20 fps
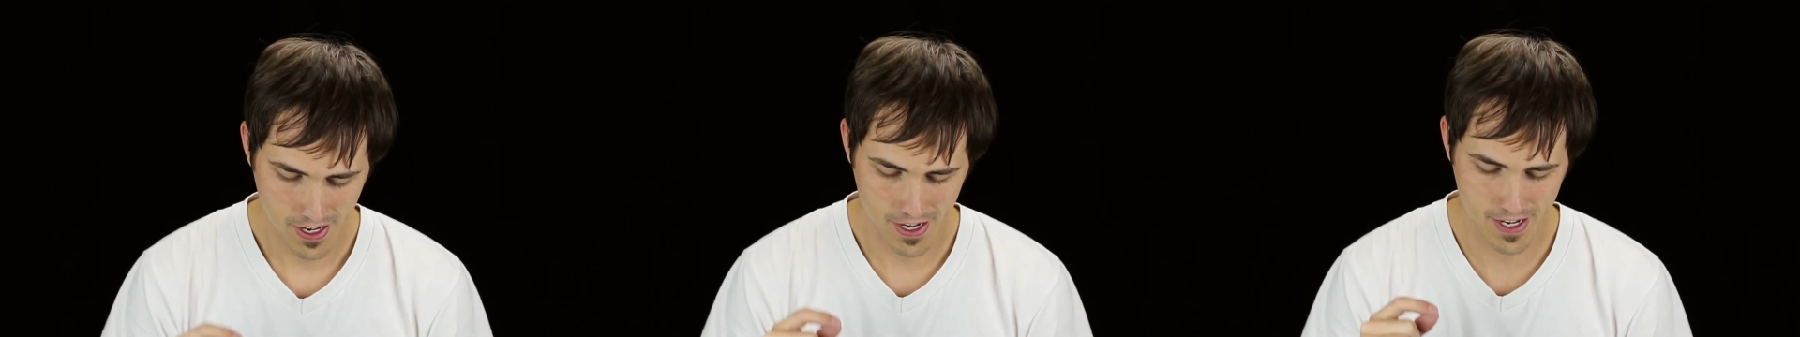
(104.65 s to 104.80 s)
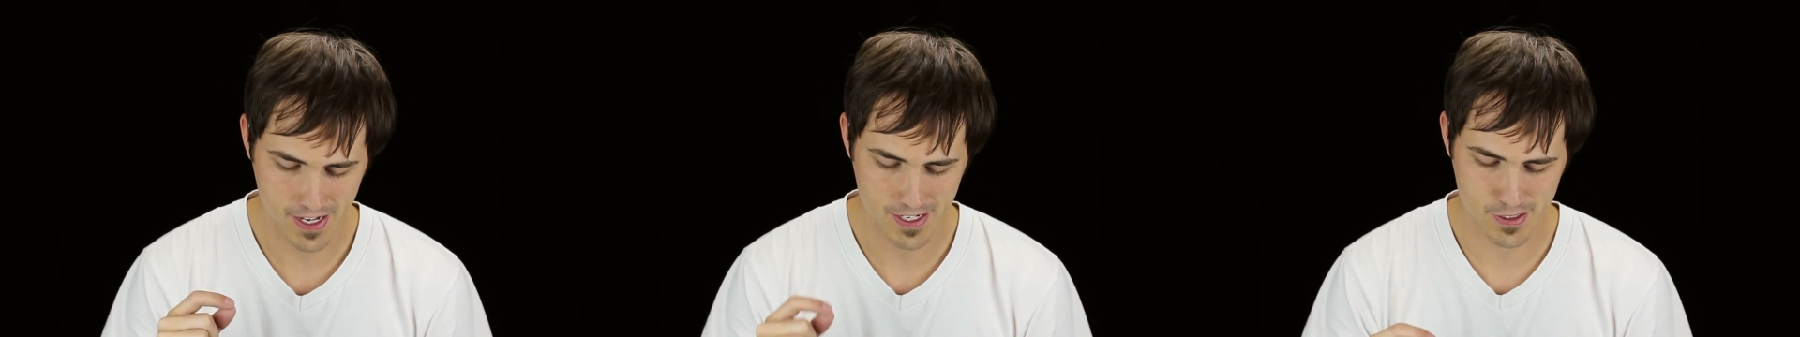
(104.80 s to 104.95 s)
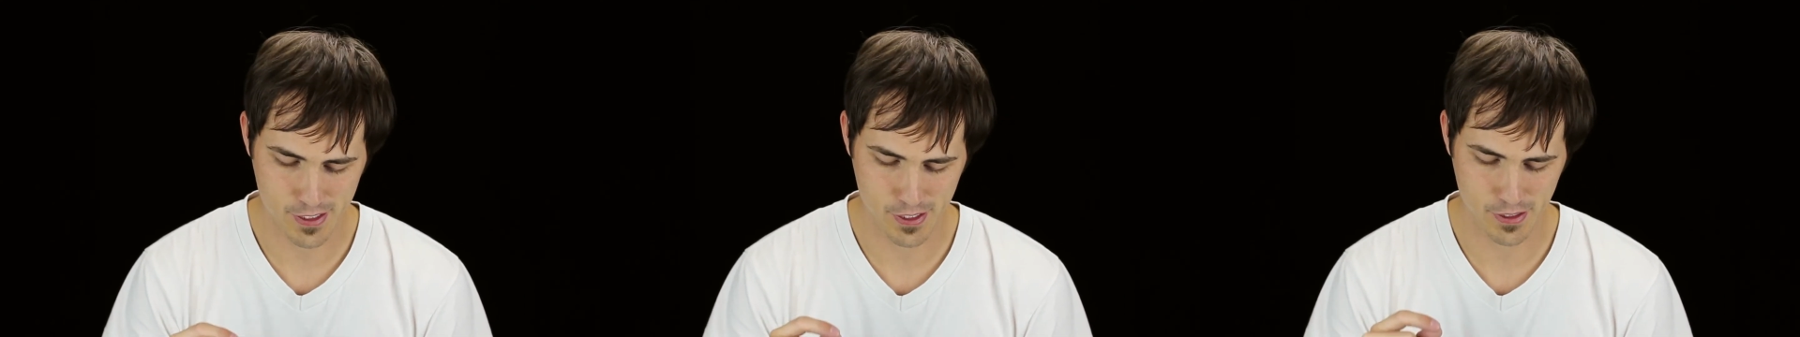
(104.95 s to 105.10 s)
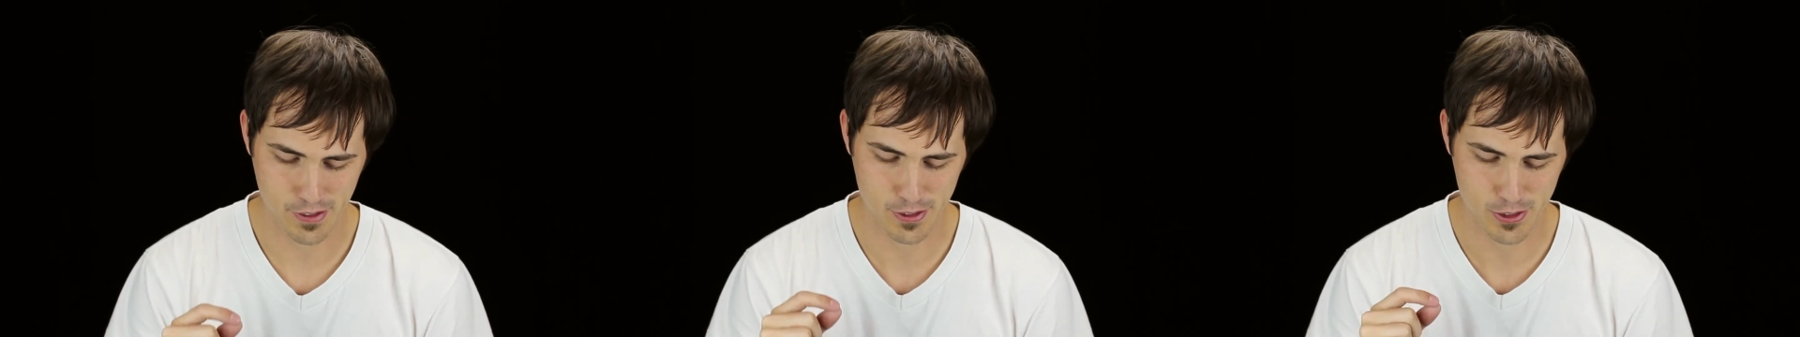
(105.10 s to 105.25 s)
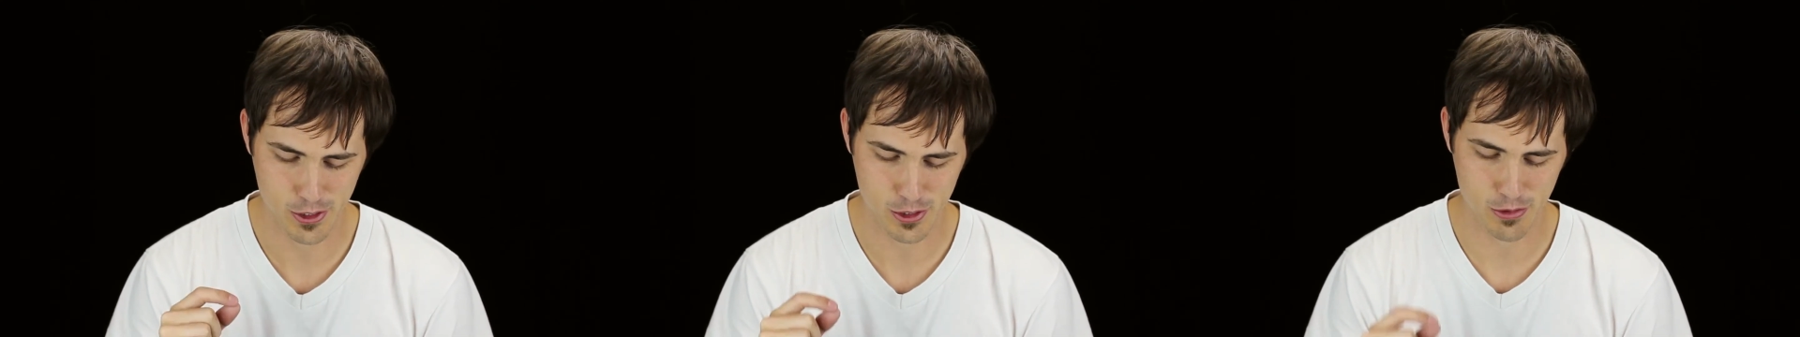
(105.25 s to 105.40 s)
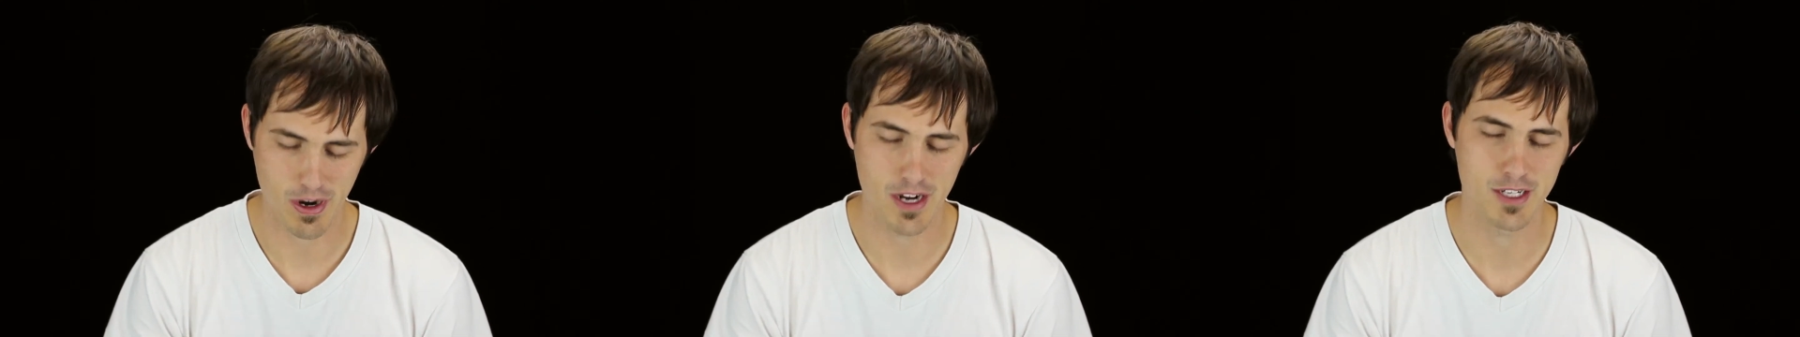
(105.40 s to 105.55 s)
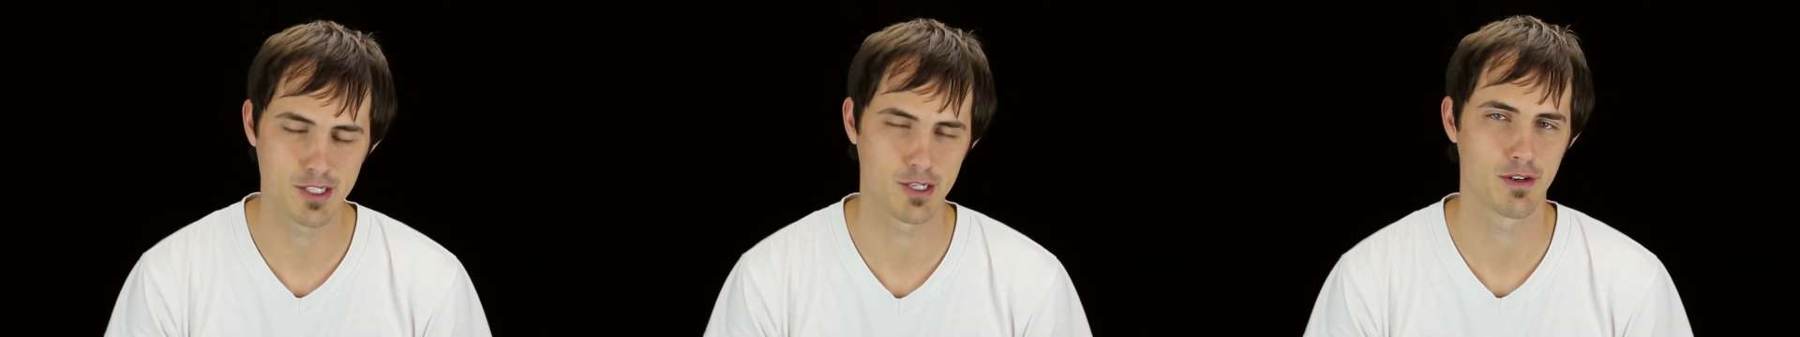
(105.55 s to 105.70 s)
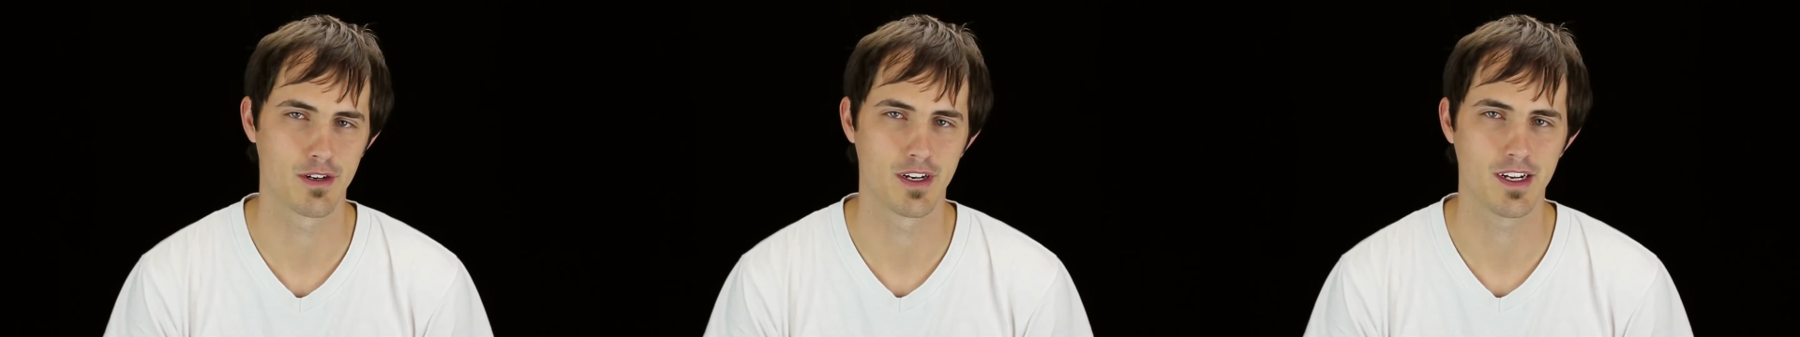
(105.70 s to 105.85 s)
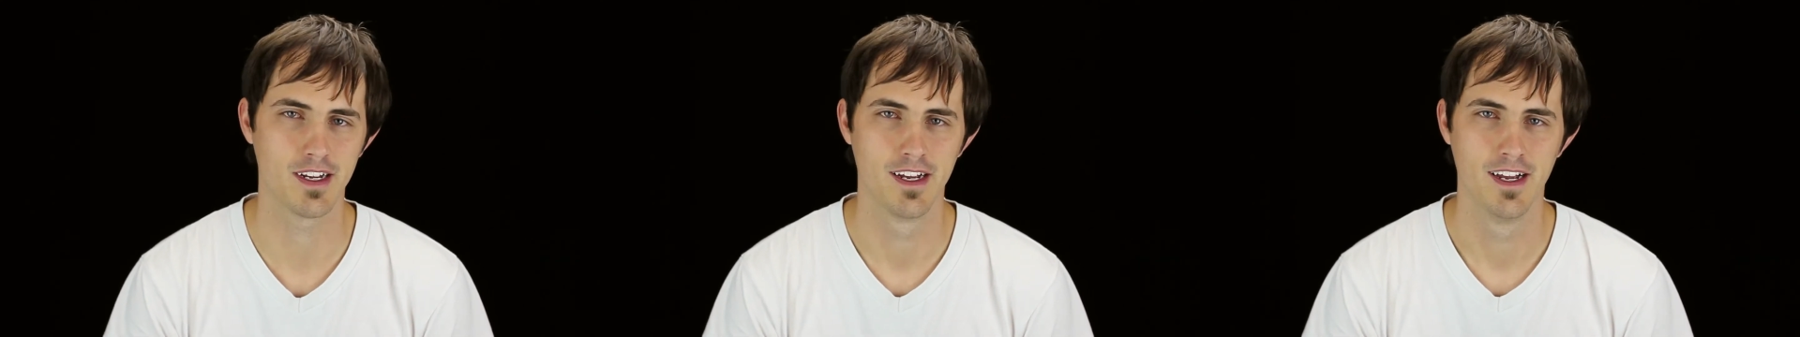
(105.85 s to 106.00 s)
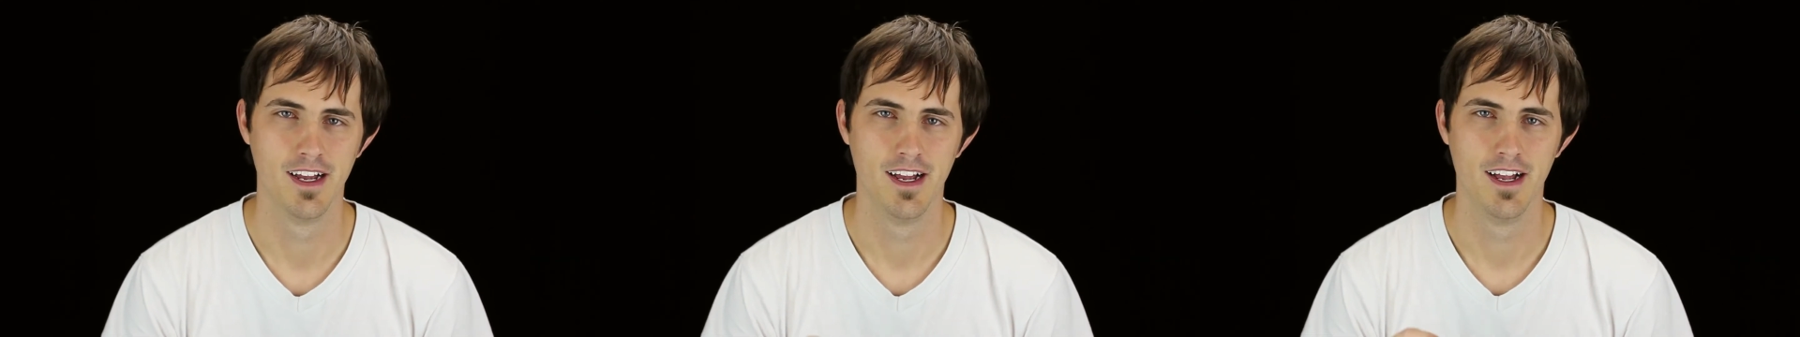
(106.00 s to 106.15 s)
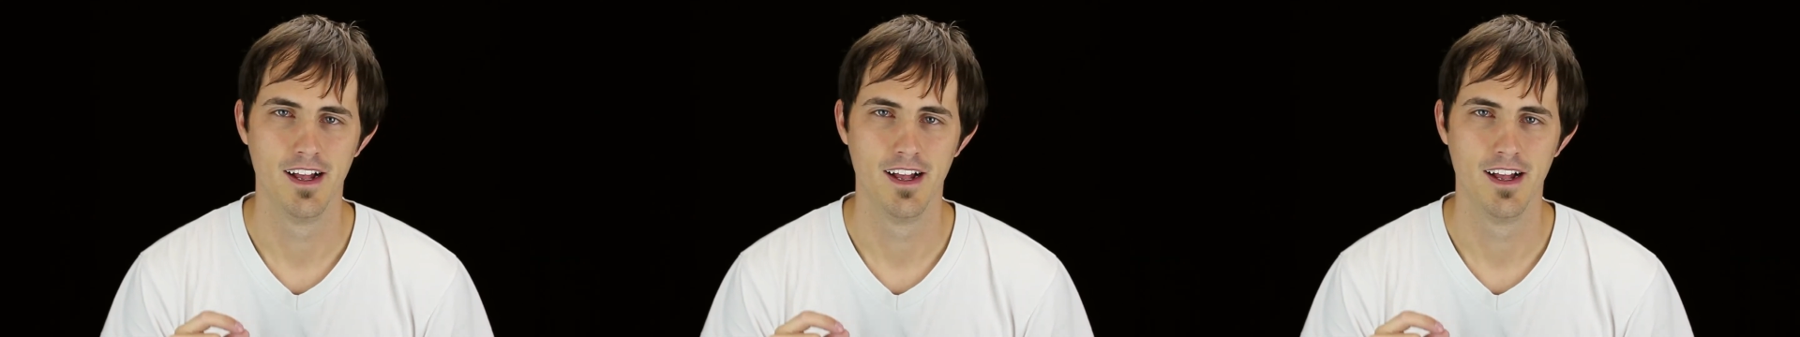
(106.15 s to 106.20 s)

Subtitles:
into the treasury